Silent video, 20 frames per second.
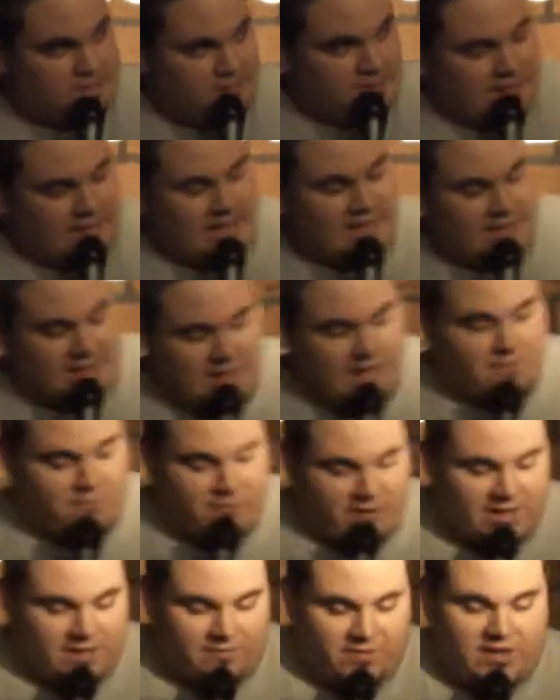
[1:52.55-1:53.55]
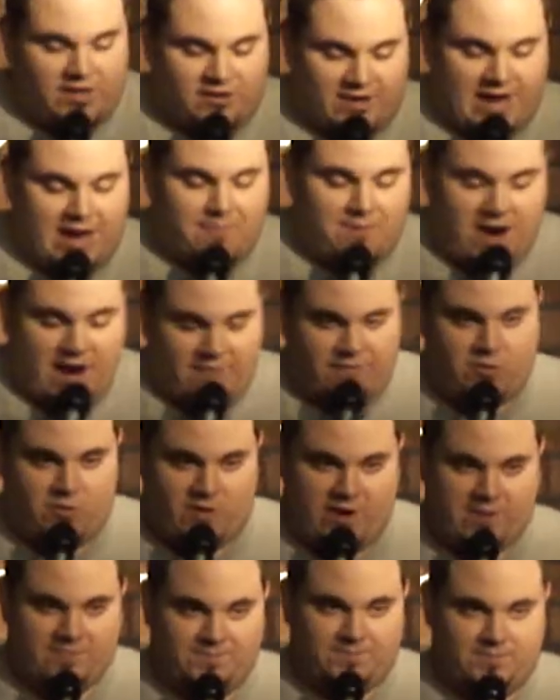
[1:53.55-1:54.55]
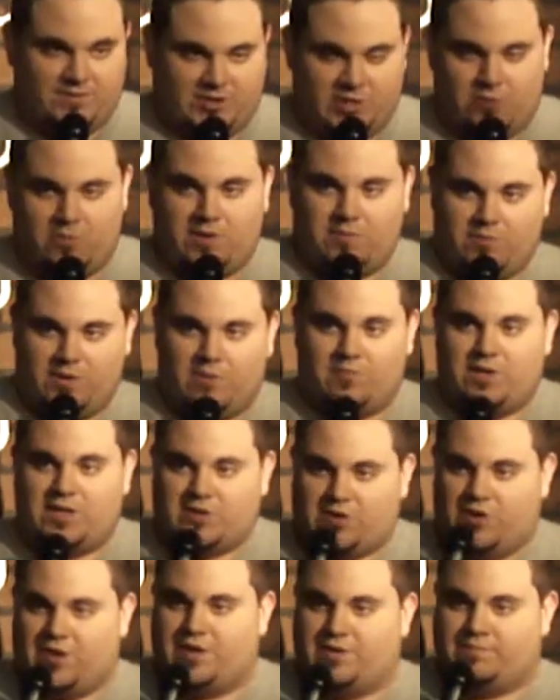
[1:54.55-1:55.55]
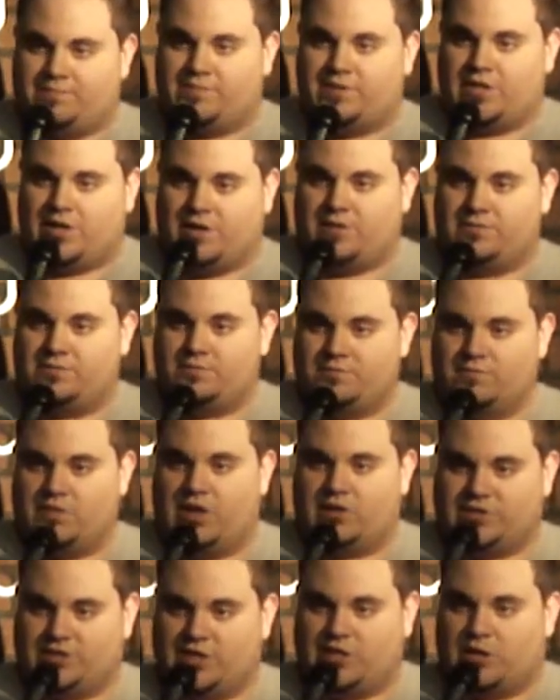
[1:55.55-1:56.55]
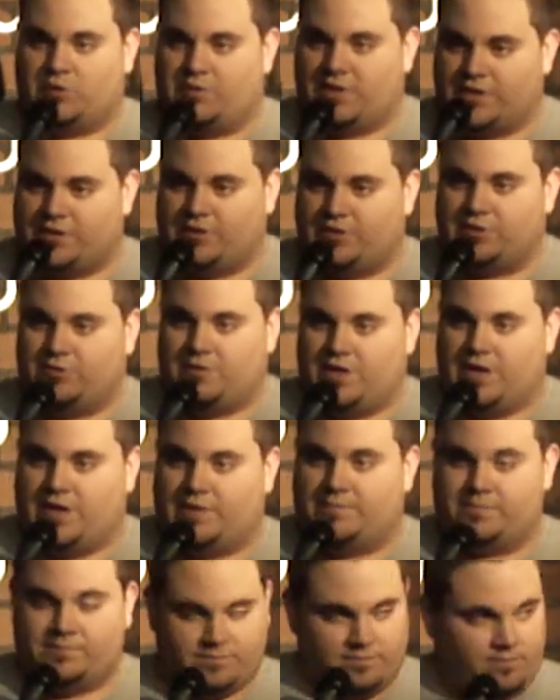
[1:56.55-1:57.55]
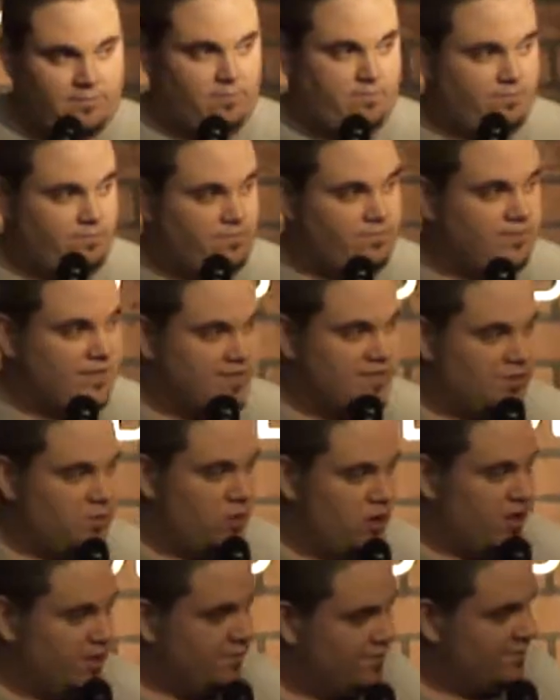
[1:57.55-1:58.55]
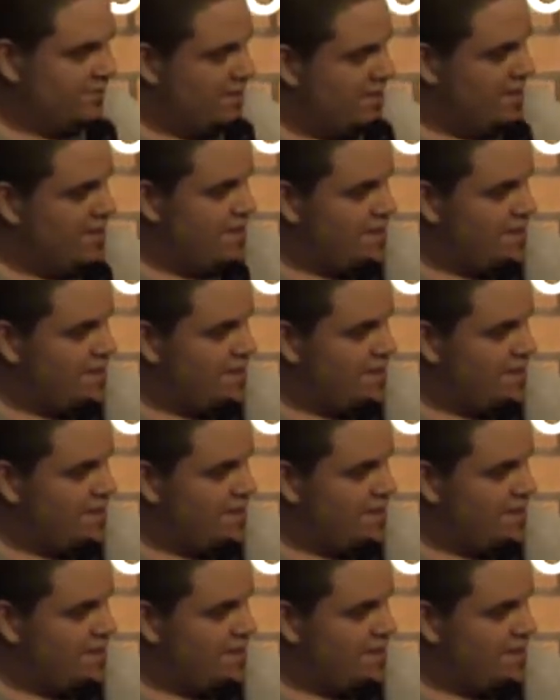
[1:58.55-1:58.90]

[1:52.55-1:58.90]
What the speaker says: he loved bringing the video camera everywhere. So we go to, you know, when I was younger, we'd go to Disney World.